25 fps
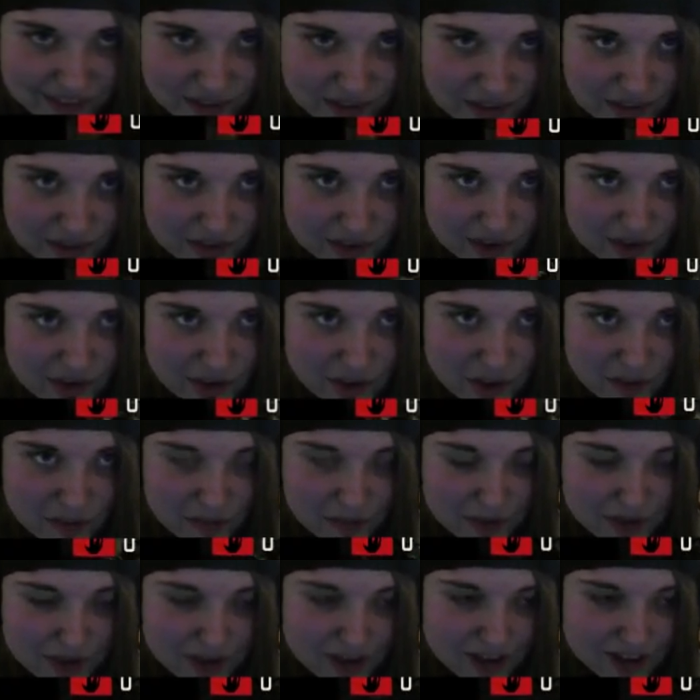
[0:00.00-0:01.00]
Come
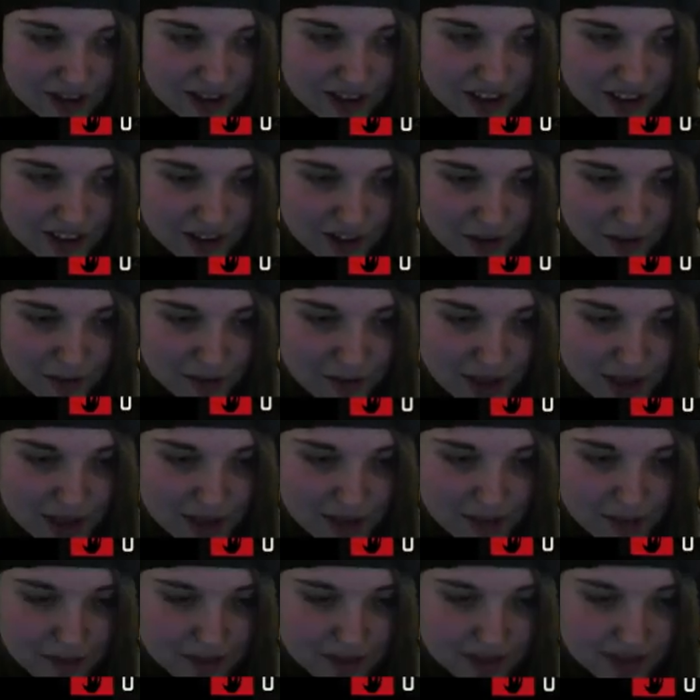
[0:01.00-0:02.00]
here,
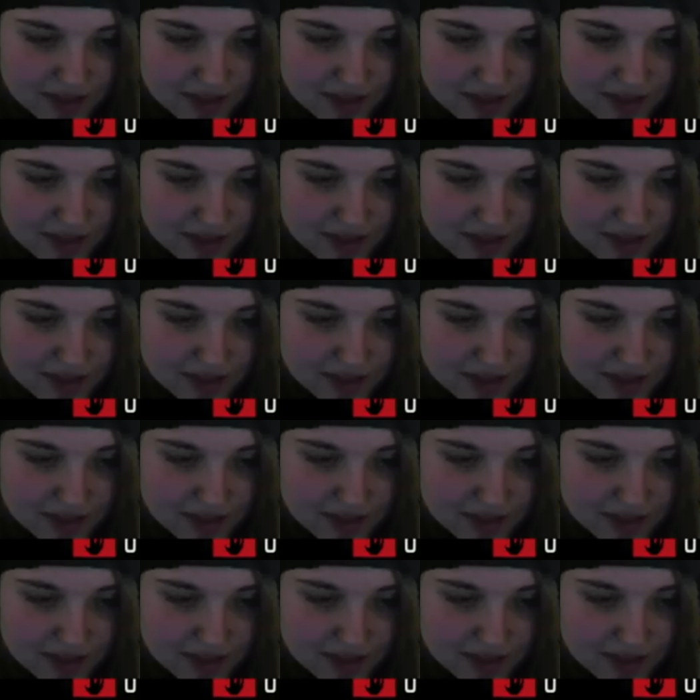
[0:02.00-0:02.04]
baby.